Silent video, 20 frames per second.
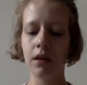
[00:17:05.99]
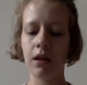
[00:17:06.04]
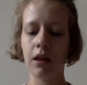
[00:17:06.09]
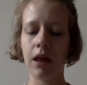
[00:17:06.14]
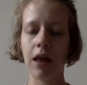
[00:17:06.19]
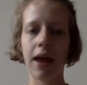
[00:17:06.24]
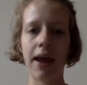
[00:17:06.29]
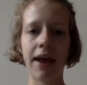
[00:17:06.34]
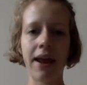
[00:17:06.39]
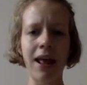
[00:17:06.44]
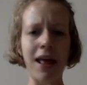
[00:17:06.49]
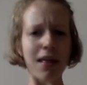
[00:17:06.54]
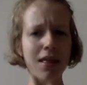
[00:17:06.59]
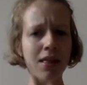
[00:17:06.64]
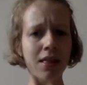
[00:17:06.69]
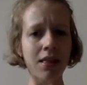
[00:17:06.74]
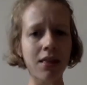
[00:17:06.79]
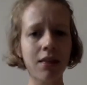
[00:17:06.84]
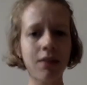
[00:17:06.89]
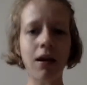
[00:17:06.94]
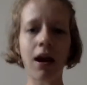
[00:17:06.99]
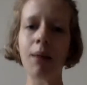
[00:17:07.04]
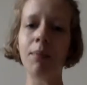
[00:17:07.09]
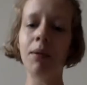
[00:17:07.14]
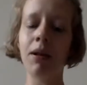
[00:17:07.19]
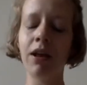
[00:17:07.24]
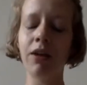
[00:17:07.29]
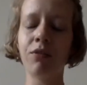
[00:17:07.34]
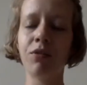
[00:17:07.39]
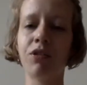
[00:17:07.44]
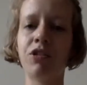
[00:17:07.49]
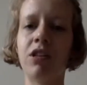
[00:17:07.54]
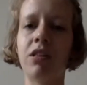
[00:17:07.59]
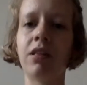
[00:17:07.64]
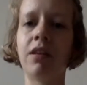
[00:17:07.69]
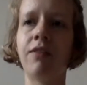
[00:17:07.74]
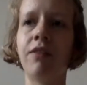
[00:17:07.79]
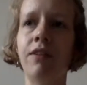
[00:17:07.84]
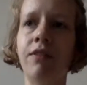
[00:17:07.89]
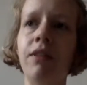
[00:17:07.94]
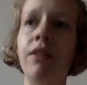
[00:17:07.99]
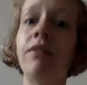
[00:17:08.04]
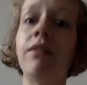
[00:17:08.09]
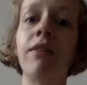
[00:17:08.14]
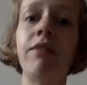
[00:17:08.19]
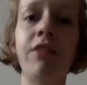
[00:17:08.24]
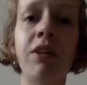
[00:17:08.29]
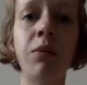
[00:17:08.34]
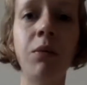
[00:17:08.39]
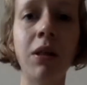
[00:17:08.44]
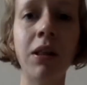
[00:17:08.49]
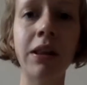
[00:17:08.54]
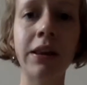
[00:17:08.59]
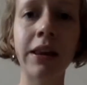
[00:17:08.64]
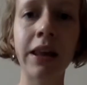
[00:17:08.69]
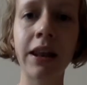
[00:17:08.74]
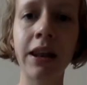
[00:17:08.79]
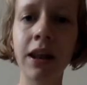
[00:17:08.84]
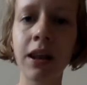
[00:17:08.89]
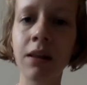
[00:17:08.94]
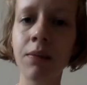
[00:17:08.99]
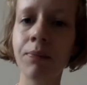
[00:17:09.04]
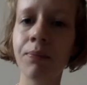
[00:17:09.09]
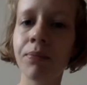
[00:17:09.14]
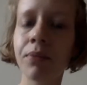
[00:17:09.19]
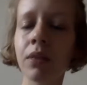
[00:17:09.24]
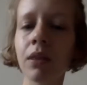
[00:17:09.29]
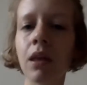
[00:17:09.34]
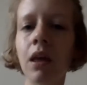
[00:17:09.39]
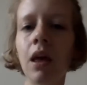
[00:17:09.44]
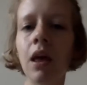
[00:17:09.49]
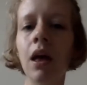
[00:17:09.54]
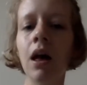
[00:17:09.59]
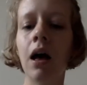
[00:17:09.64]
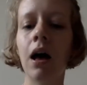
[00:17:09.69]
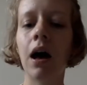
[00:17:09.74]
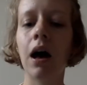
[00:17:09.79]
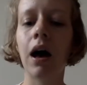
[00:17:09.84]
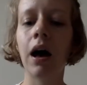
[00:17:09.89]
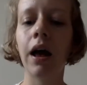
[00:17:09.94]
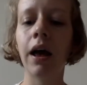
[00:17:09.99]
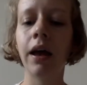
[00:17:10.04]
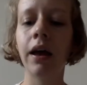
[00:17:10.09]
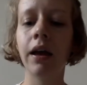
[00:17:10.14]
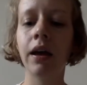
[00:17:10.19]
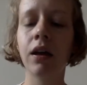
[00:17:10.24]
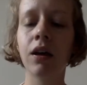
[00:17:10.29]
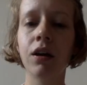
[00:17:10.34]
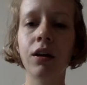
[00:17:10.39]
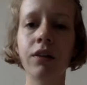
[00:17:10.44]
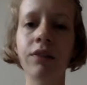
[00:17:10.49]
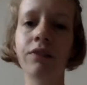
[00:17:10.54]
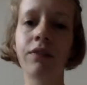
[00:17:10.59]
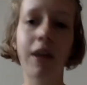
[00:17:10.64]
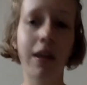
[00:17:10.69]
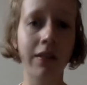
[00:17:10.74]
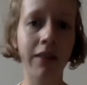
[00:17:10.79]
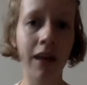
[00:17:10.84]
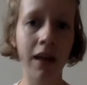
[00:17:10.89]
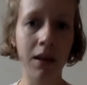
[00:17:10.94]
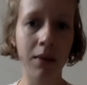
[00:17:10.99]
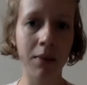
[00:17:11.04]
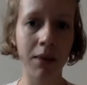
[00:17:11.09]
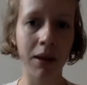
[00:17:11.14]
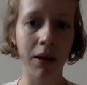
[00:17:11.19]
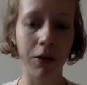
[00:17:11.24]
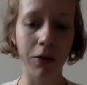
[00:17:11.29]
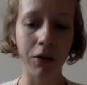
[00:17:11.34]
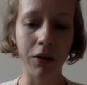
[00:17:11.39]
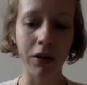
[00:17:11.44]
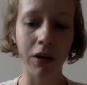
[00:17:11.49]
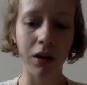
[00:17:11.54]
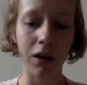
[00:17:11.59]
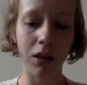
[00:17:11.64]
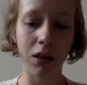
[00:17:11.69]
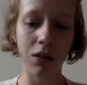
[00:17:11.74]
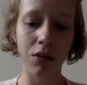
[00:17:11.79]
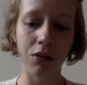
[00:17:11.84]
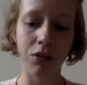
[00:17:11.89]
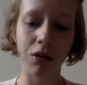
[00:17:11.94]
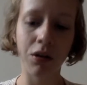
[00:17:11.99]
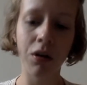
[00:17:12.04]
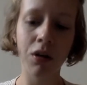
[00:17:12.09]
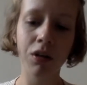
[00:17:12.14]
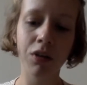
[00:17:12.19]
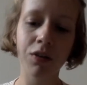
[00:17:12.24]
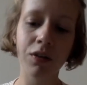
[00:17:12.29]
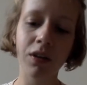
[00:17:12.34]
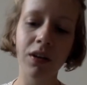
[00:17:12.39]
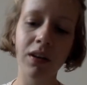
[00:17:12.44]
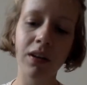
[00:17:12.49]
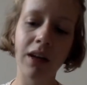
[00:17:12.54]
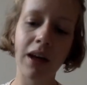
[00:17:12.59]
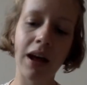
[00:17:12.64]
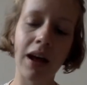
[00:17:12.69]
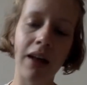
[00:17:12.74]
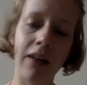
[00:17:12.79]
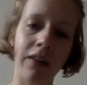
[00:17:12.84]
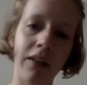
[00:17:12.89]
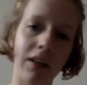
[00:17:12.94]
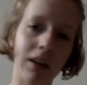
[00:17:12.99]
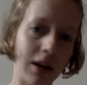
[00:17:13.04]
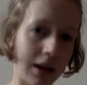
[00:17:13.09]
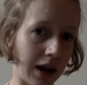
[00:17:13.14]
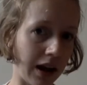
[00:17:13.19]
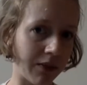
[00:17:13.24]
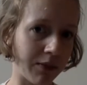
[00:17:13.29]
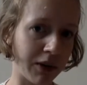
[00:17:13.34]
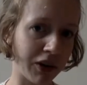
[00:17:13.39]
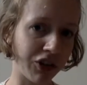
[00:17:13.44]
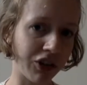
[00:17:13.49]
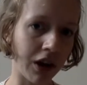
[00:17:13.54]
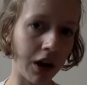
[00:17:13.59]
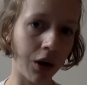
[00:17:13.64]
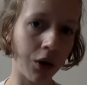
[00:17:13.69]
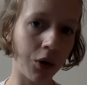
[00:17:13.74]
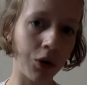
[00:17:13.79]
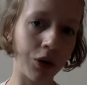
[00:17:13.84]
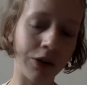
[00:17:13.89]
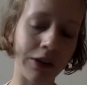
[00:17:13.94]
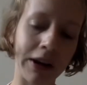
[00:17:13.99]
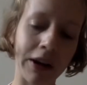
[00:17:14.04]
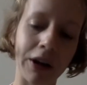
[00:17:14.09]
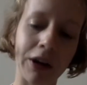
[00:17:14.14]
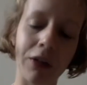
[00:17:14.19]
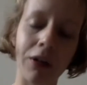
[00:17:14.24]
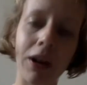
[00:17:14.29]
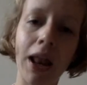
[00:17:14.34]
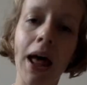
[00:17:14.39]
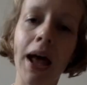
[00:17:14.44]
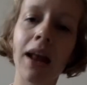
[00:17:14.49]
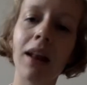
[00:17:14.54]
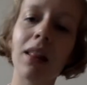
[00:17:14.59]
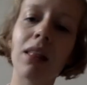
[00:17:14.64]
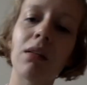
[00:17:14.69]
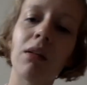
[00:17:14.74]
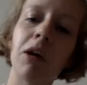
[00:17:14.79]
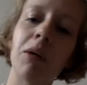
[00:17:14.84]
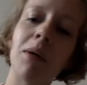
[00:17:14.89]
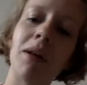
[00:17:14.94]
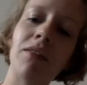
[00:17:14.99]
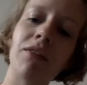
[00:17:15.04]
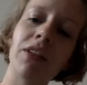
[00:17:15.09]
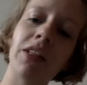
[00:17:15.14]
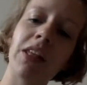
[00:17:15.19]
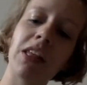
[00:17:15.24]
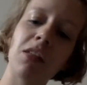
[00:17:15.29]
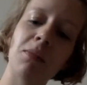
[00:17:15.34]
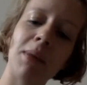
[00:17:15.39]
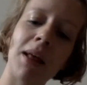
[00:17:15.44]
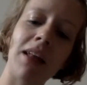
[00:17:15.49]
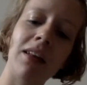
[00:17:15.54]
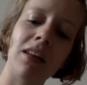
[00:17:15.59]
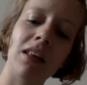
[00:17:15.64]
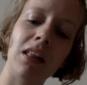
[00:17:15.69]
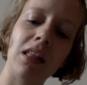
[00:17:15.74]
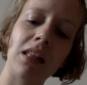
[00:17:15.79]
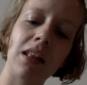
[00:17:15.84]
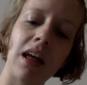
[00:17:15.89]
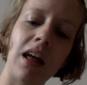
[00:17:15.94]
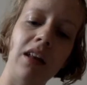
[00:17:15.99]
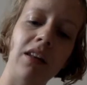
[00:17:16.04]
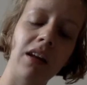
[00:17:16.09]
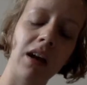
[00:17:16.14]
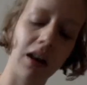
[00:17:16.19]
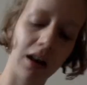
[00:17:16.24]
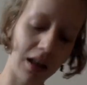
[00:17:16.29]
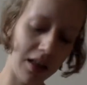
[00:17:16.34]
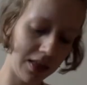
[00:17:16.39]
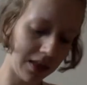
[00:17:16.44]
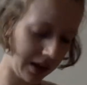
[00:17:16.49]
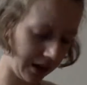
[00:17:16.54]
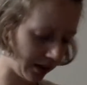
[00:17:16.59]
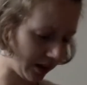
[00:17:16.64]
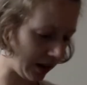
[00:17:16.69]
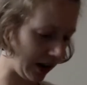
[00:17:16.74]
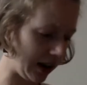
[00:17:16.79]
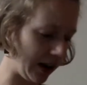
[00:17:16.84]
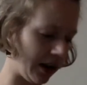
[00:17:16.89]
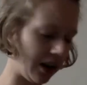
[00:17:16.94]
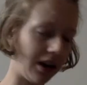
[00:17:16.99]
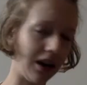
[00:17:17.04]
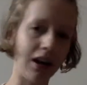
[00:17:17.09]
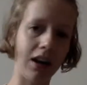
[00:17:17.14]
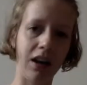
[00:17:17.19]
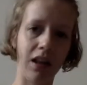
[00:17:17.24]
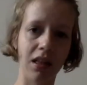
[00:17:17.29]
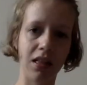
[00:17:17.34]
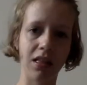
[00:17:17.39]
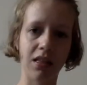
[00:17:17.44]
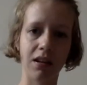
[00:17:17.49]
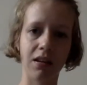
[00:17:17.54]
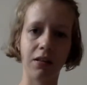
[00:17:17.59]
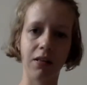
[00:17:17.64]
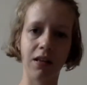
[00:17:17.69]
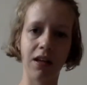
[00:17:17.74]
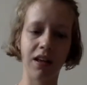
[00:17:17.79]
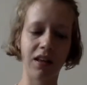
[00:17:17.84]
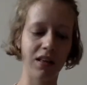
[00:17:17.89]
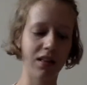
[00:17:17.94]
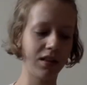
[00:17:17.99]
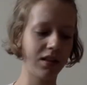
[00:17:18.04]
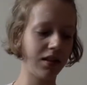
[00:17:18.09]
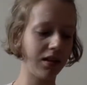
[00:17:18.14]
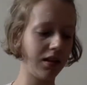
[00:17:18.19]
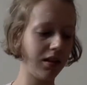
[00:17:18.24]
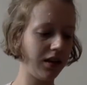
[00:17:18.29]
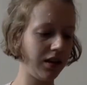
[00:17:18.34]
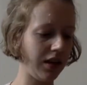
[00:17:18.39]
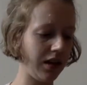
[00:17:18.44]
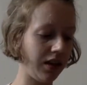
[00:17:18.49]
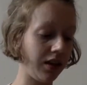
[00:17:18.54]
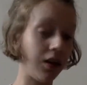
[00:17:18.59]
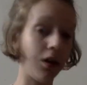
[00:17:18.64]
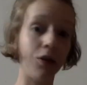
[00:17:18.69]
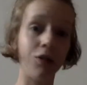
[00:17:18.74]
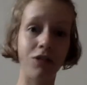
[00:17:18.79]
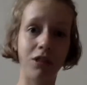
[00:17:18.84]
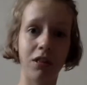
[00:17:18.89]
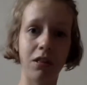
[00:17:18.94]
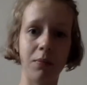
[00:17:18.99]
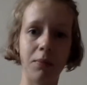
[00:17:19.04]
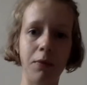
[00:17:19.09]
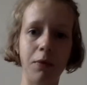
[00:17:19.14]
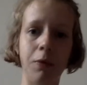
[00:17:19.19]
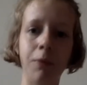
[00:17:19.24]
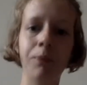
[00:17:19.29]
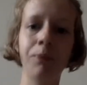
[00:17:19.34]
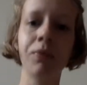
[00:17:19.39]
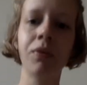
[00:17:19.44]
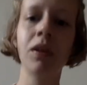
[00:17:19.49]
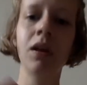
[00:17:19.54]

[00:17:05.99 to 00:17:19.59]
Lioness, I believe, which is a 50-50 wool and linen. I couldn't find that at my local yarn store in Oxford, and I didn't have much luck ordering it online, so I went for this blend instead, and I think the linen in it still is noticeable.